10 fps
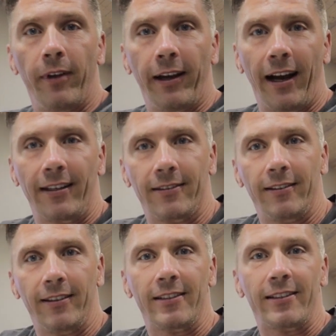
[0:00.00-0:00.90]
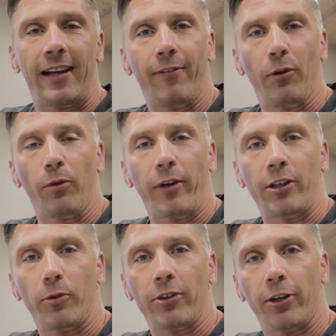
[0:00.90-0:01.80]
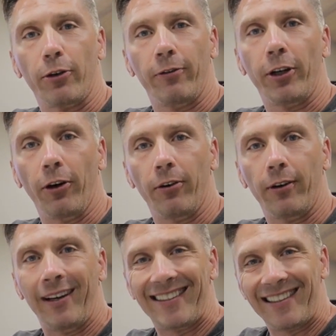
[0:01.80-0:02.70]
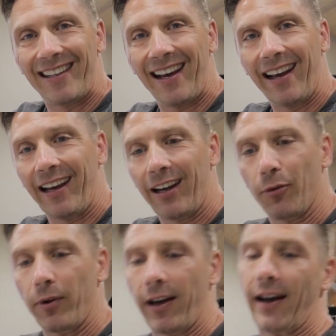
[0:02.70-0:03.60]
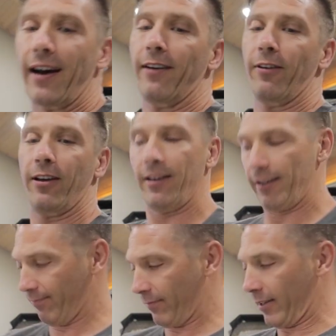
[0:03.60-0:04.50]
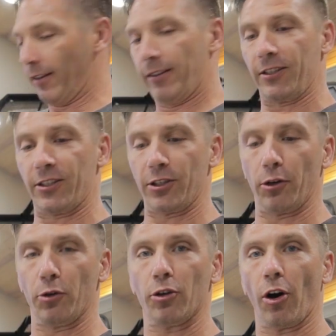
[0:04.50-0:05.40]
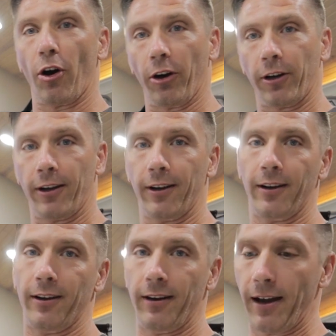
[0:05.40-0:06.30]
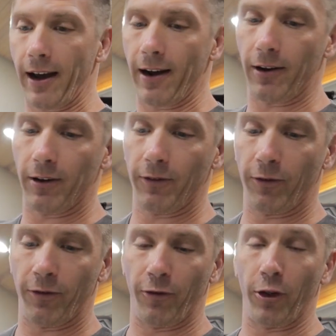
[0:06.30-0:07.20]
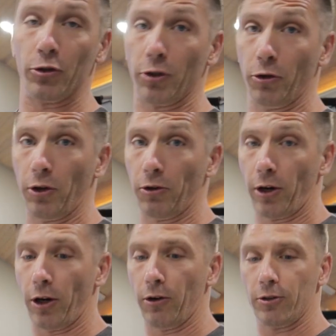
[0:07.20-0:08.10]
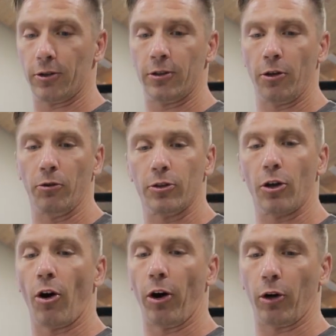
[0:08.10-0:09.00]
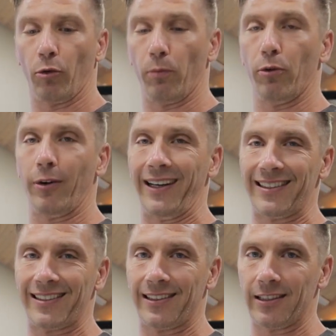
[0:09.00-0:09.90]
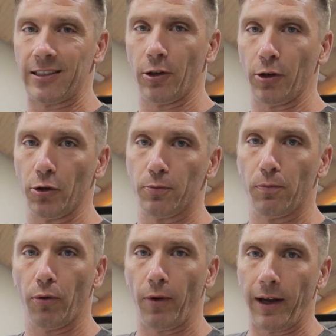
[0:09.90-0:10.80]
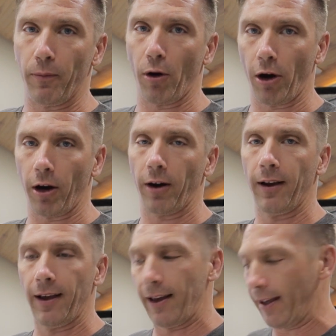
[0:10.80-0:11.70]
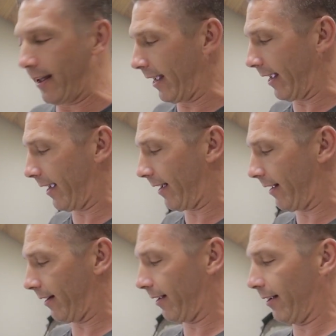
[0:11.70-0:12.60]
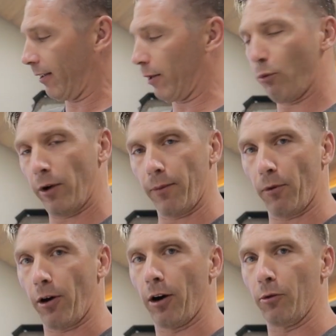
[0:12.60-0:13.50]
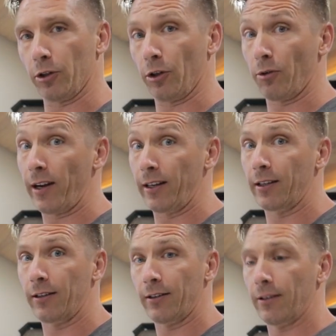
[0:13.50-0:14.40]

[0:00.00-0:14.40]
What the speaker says: Hey guys, this is David with Great Choice Audio Video, and today we have the SONOS Arc. Now, for those of you who don't know, SONOS Arc replaced the SONOS Play Bar, and the Play Bar was a great